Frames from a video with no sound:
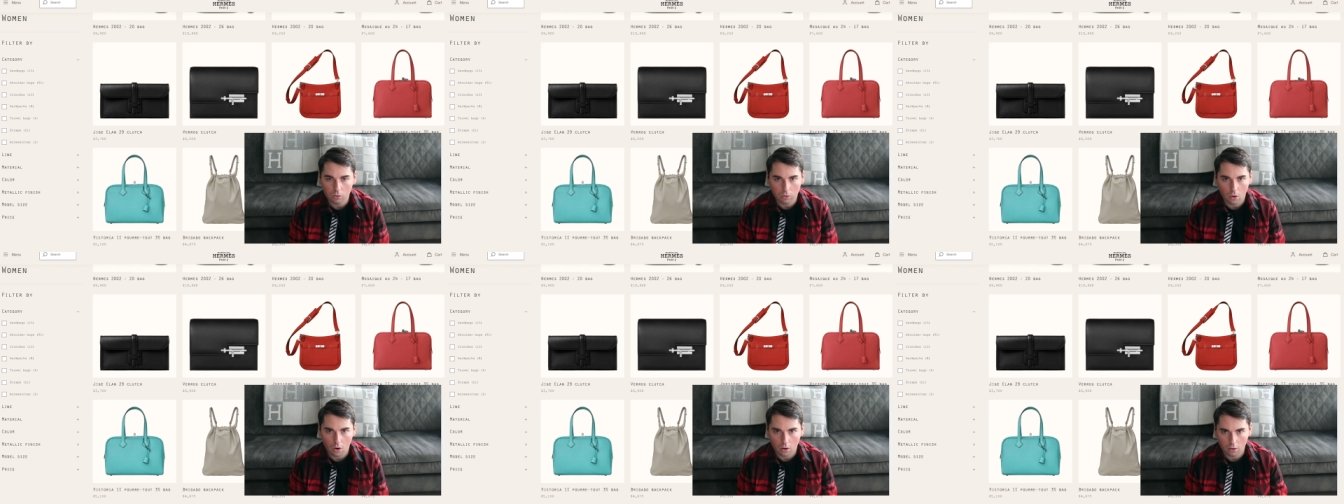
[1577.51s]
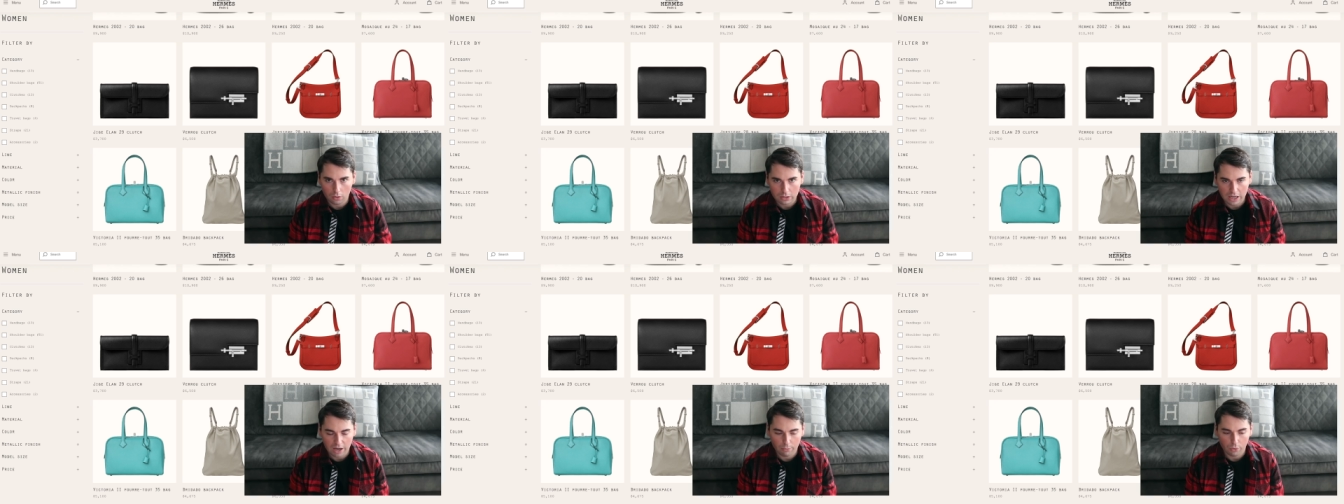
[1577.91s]
long
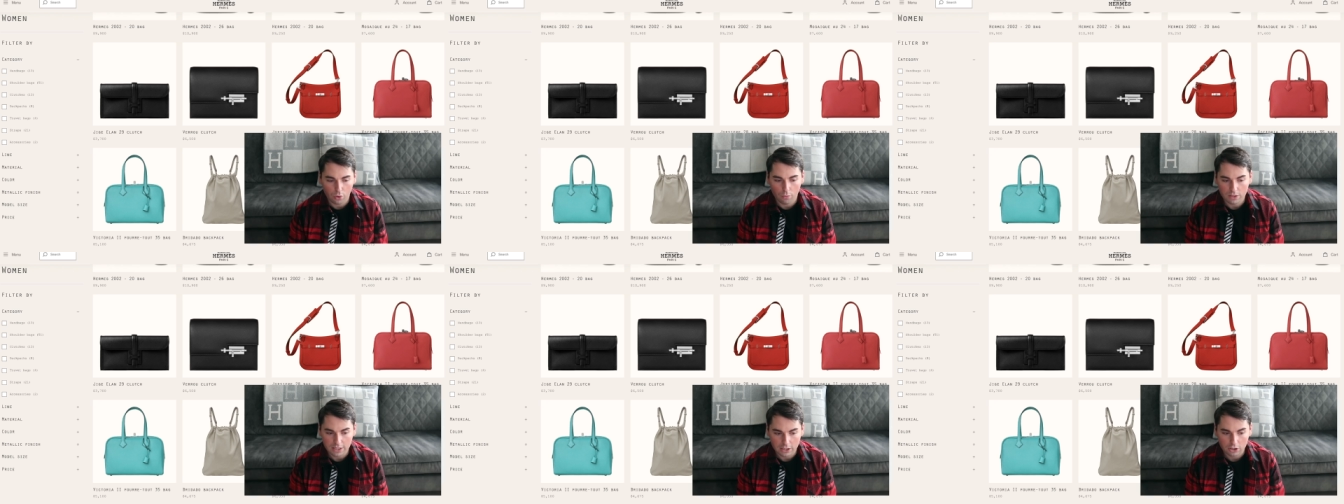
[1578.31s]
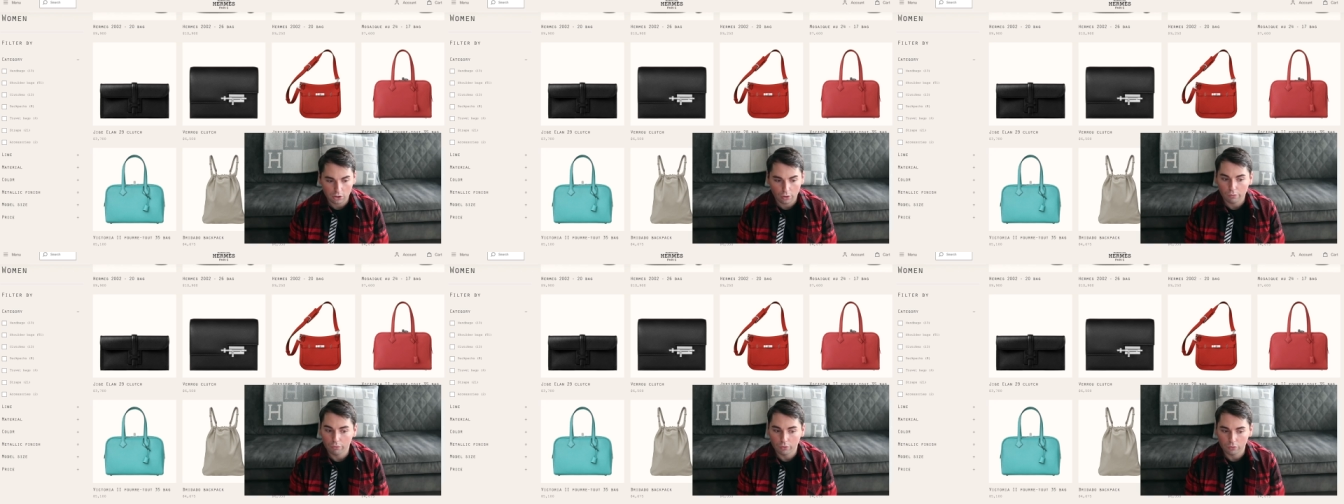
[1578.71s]
time ago was actually
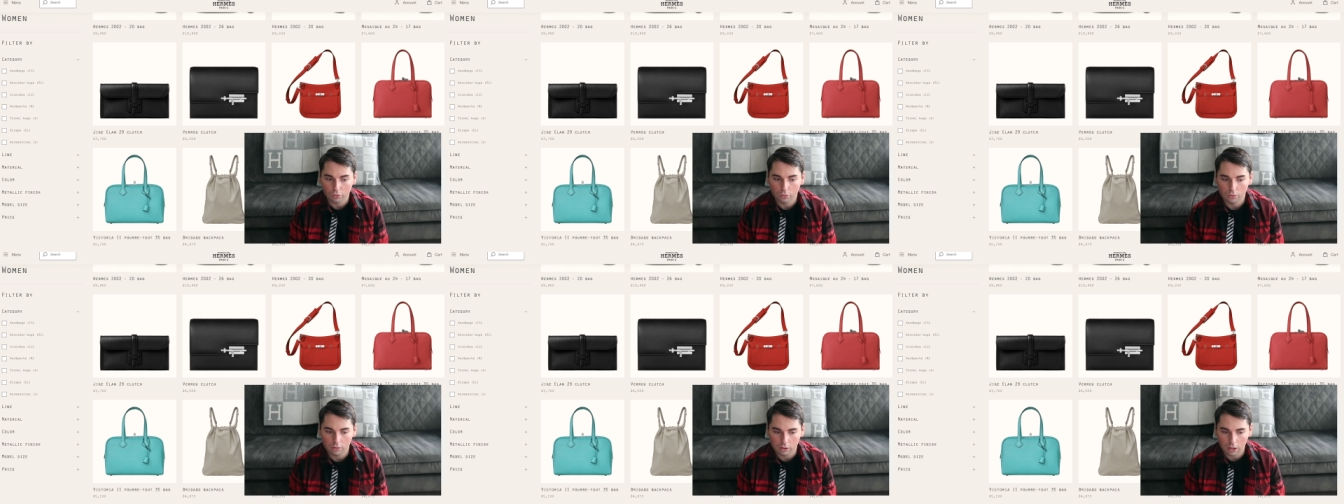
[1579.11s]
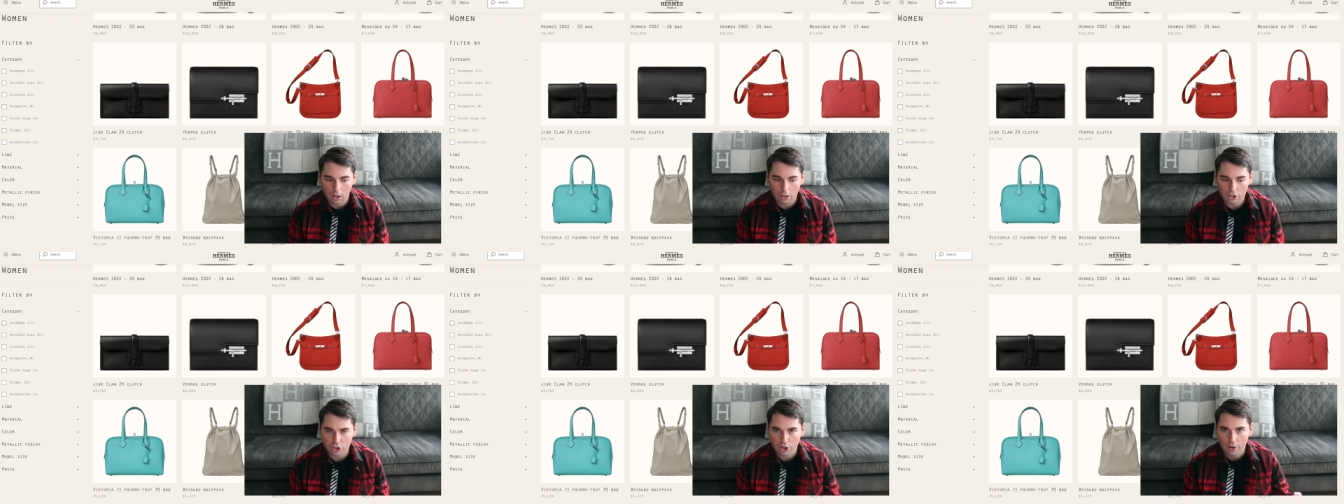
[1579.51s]
a Verrou
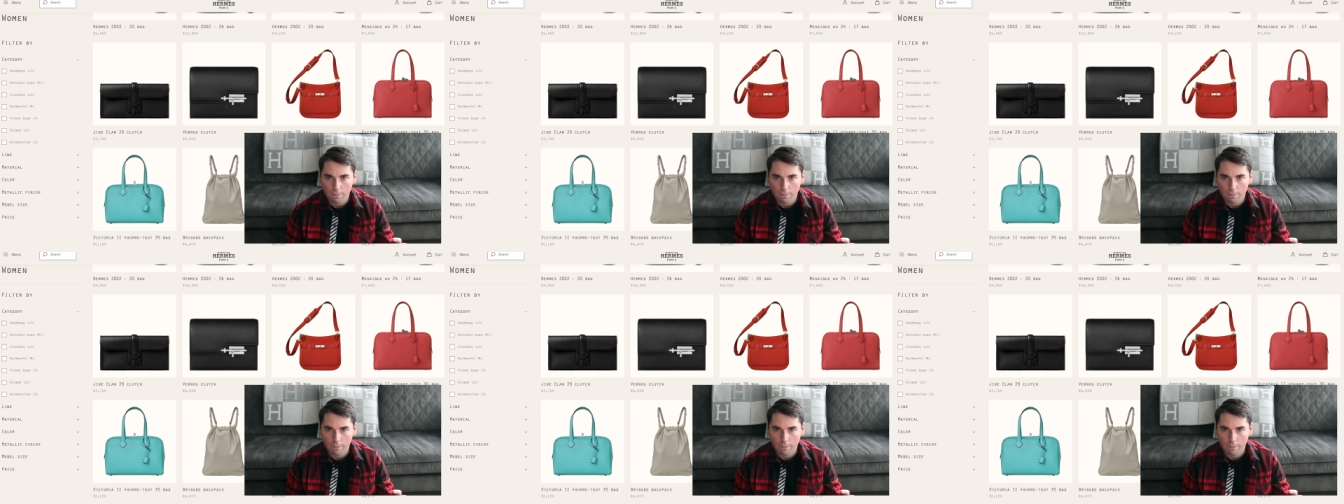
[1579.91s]
clutch,